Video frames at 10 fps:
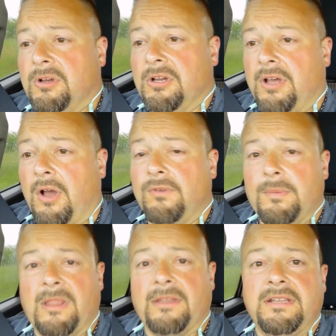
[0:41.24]
But
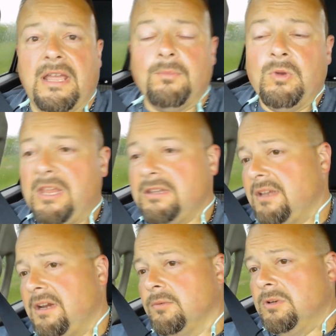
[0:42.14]
hopefully by the time we get
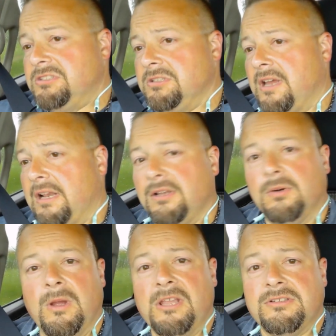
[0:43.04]
there, we still got a
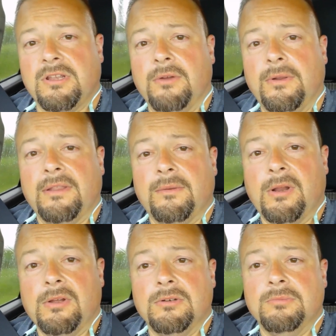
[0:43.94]
little ways to go down the
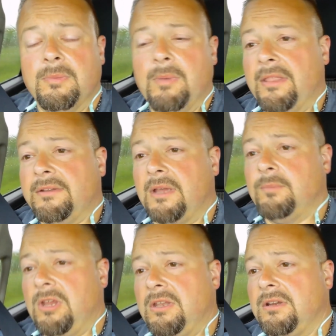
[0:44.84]
road. But by the
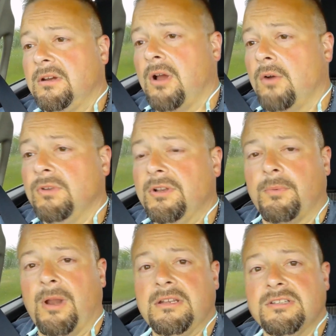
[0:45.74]
time we get there, hopefully
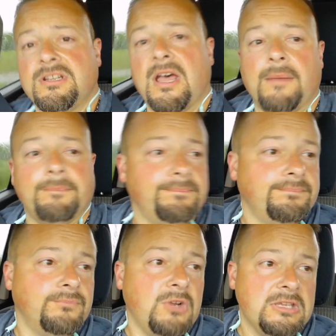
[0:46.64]
the rain will stop.
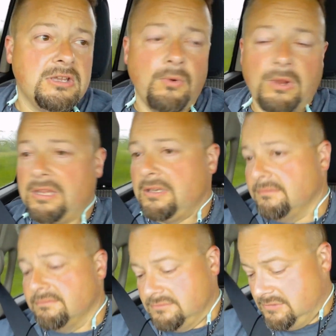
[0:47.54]
We can go in,
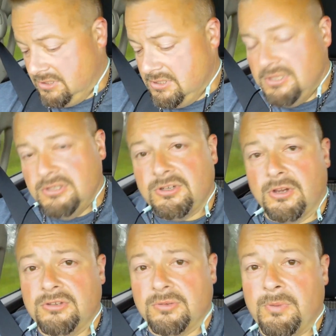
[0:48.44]

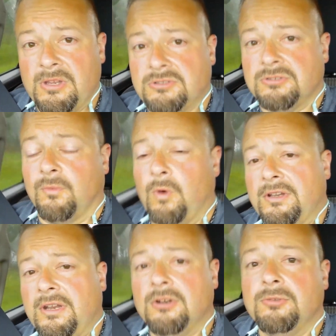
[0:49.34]
show you some pictures of
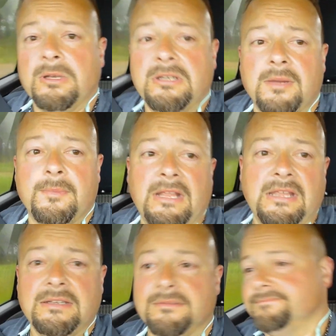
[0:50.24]
what deer's been coming
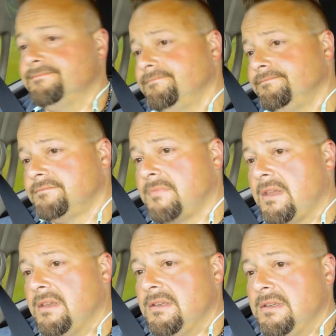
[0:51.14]
in,
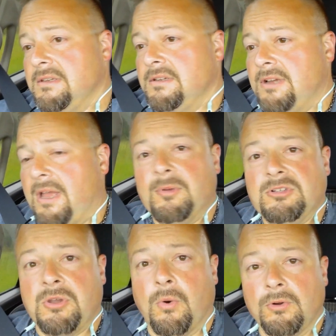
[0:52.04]
how
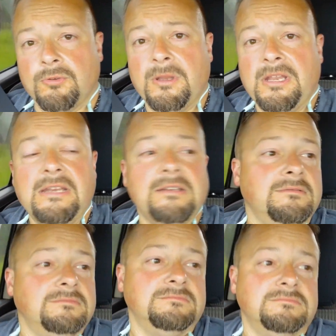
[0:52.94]
much corn's been eaten.
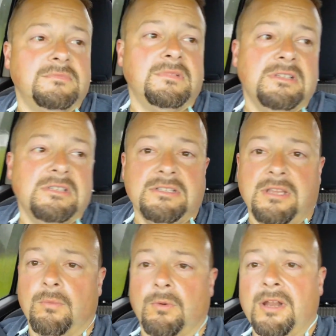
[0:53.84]

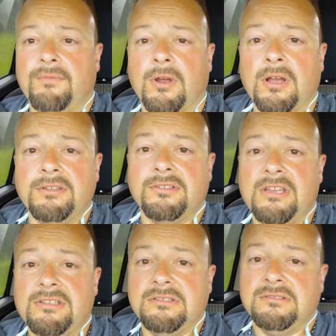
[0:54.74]
Get ready for hunting
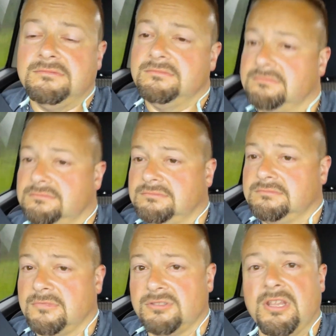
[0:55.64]
season.
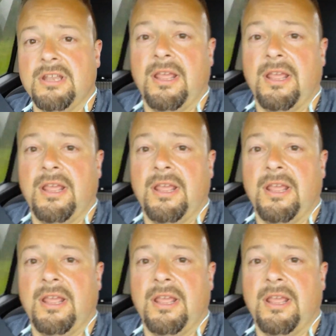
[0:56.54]
Let's